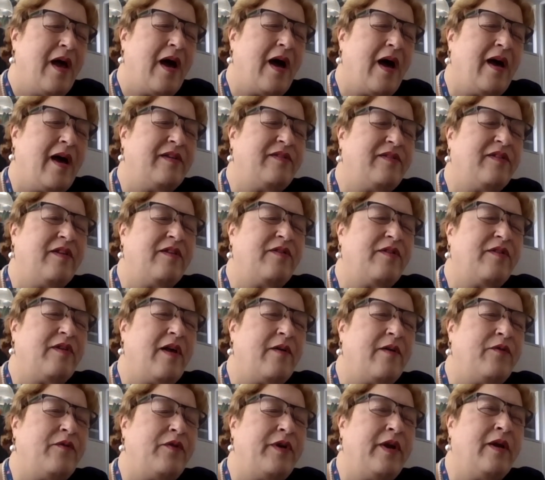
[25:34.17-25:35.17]
us
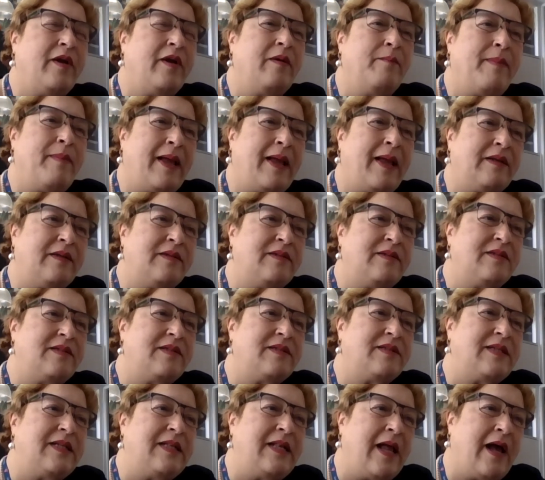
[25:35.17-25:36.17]
discovering
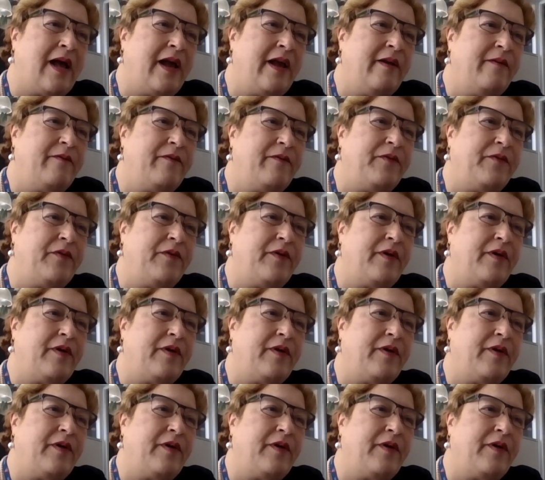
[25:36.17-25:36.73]
balance, life,